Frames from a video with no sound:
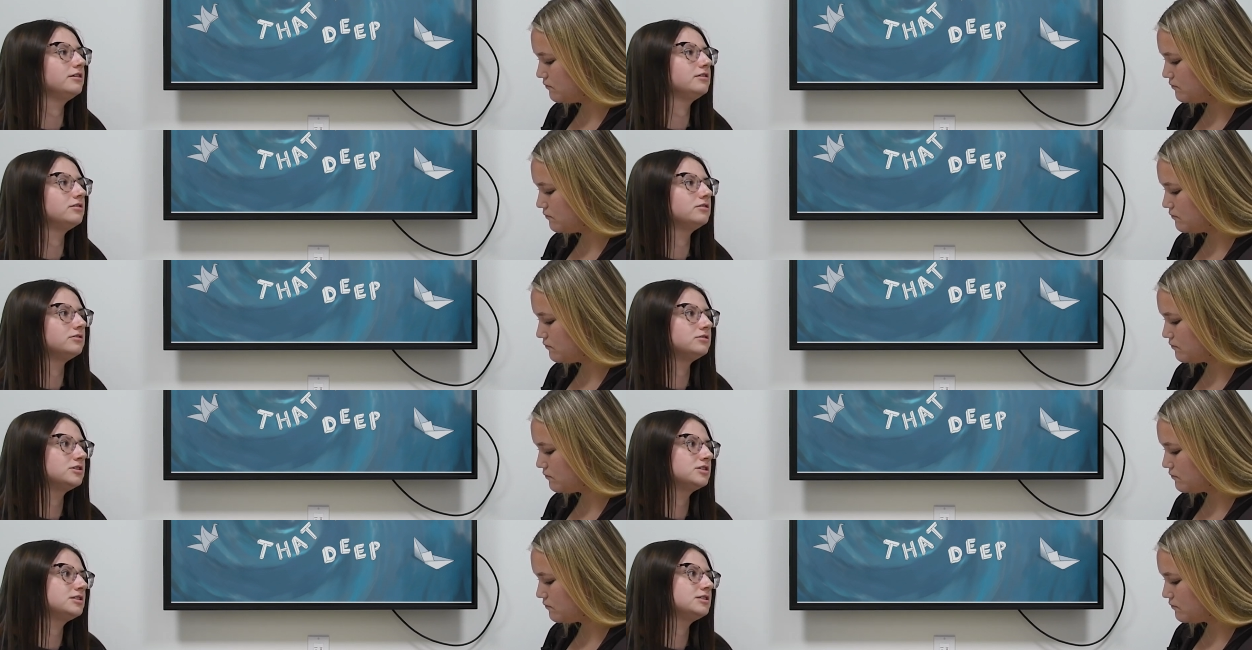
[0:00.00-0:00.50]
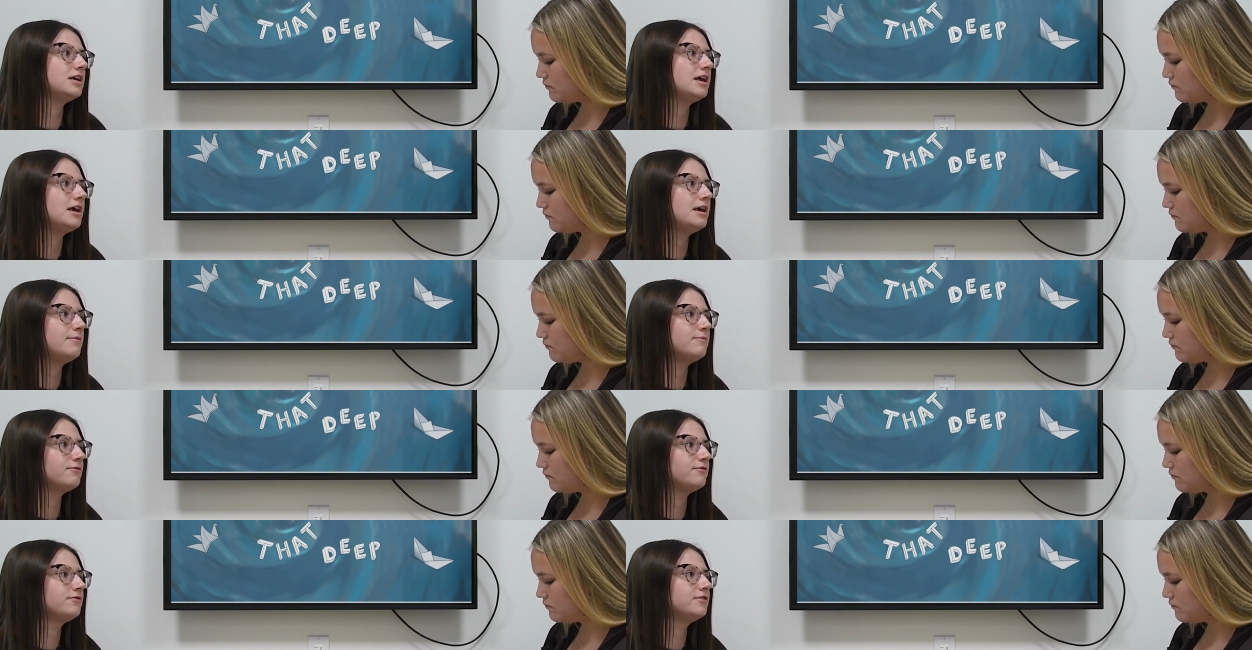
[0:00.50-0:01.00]
Speaker 1: the
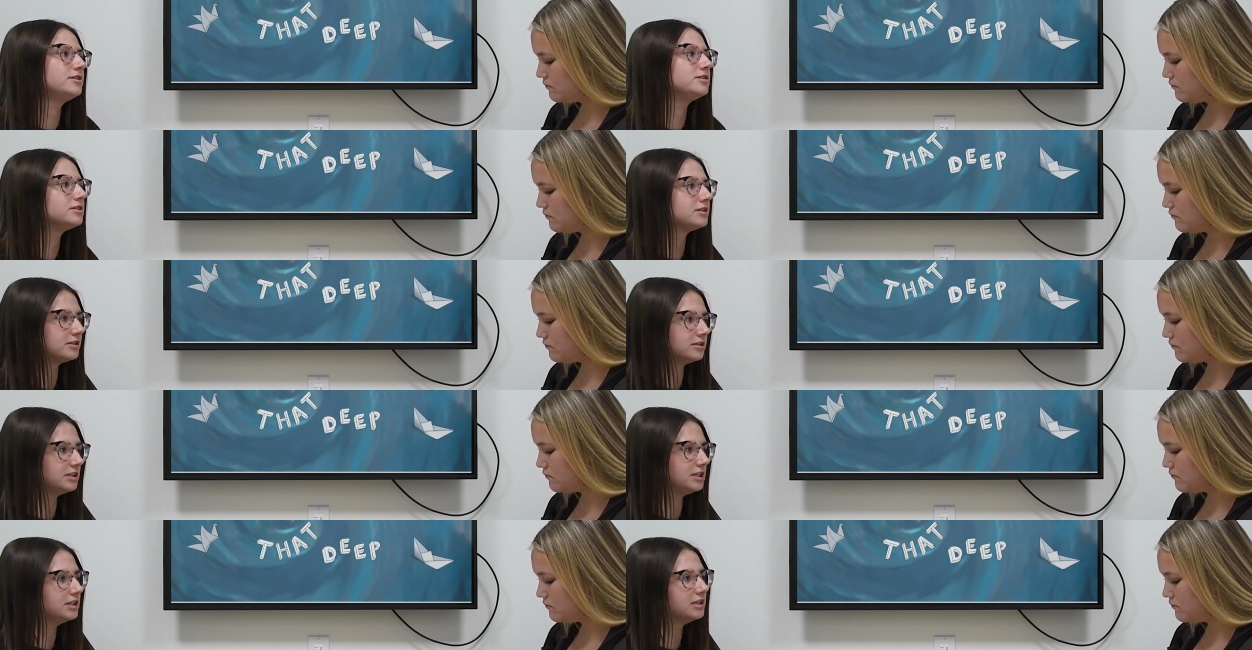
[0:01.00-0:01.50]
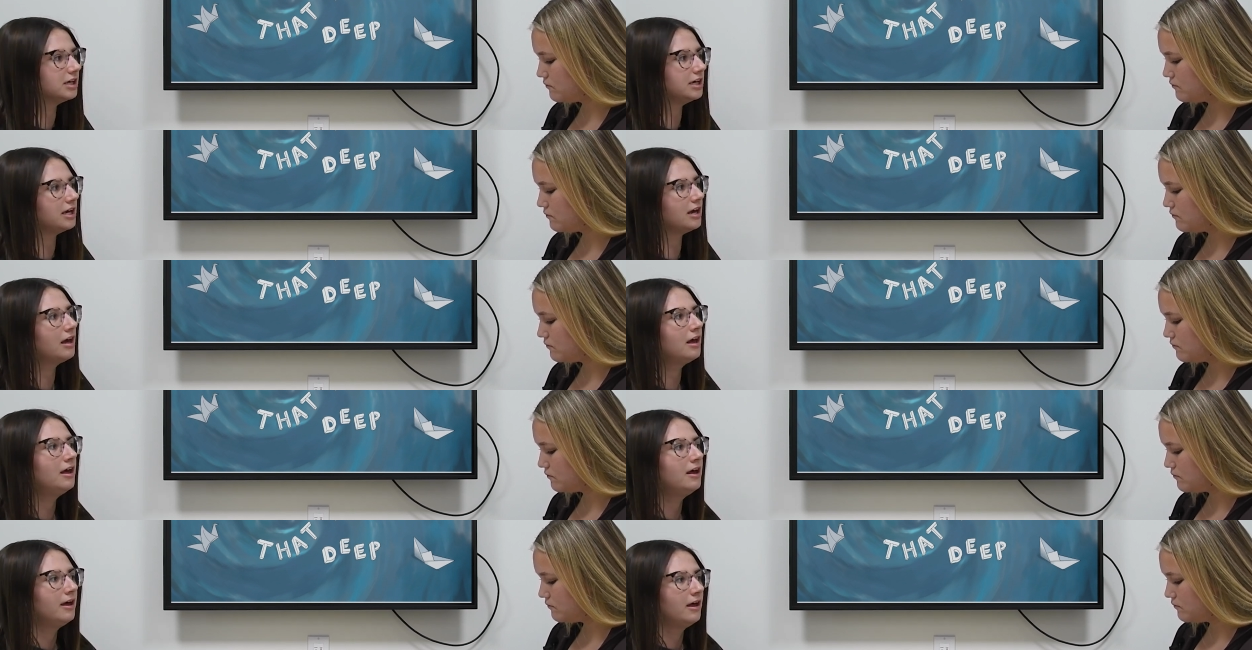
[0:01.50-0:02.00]
same physically like
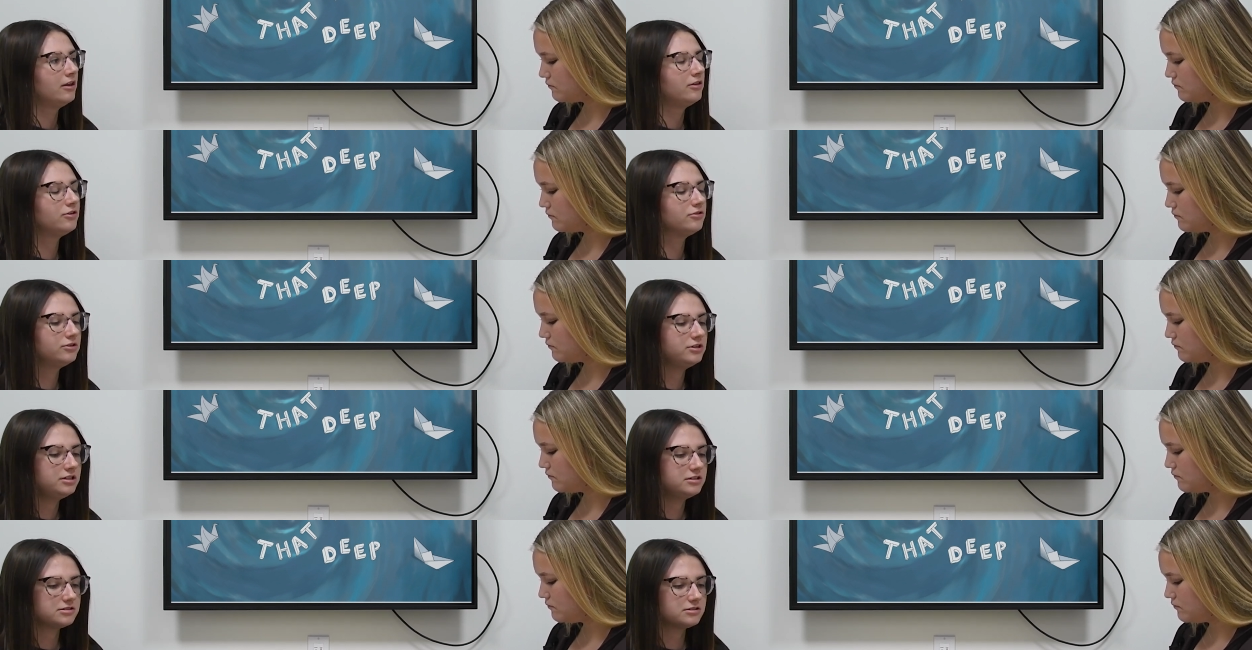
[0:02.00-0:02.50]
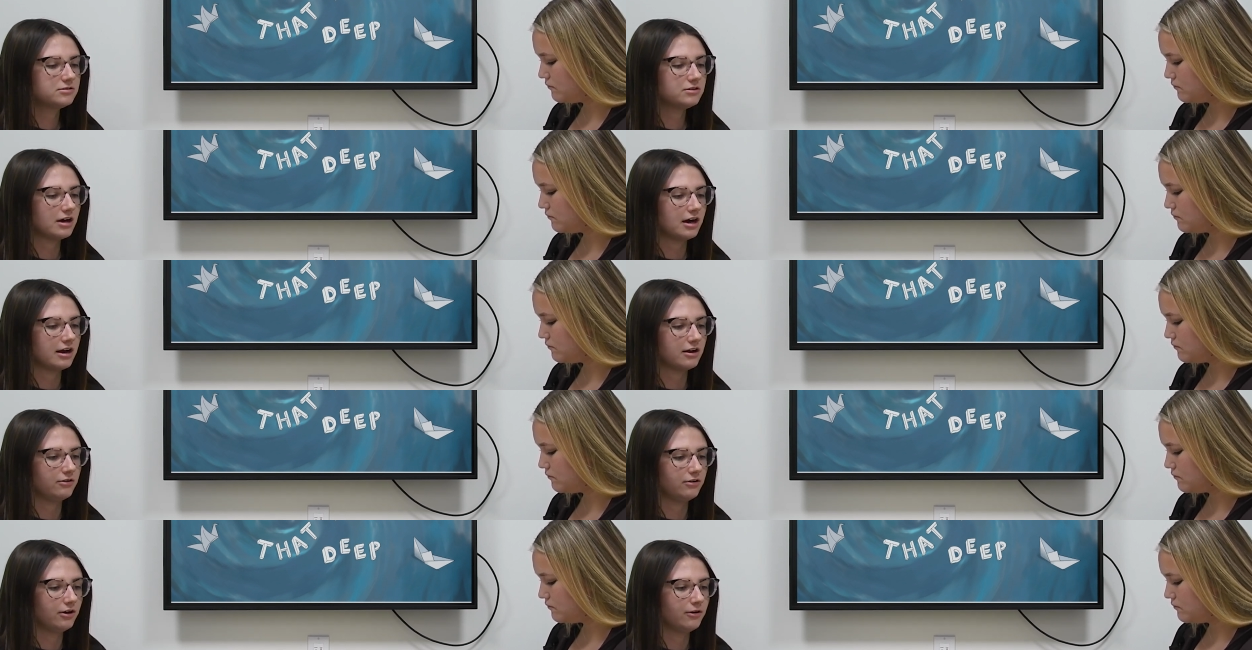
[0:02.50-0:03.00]
there needs to i
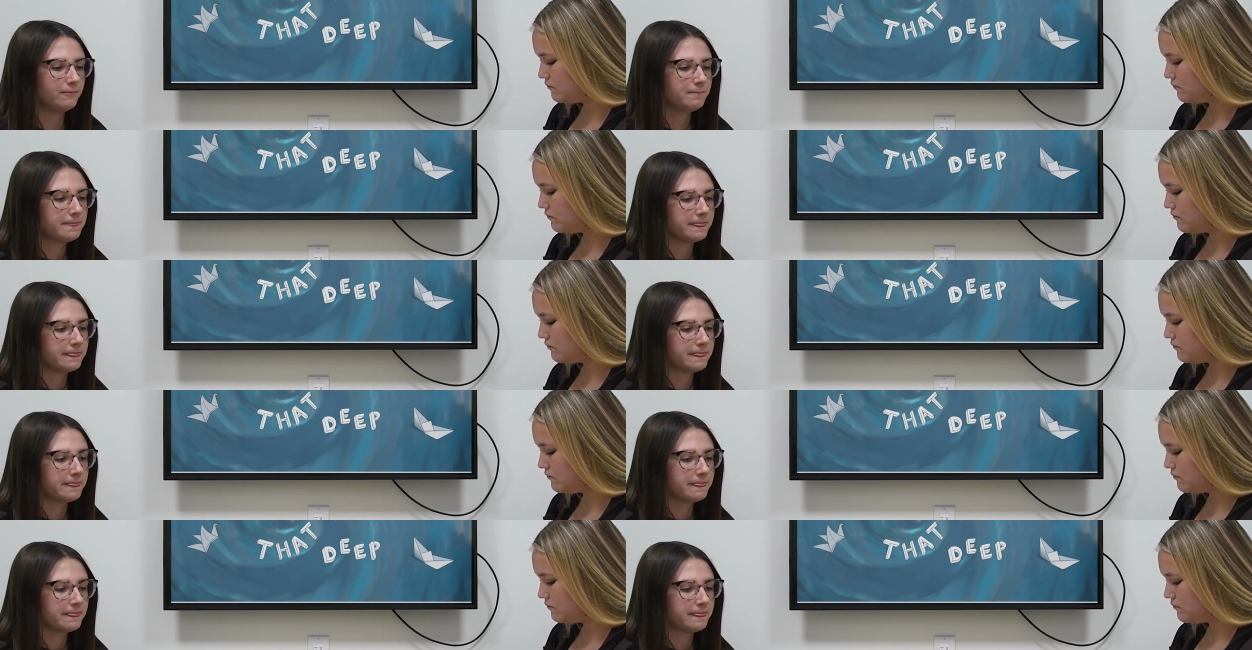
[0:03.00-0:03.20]
don't know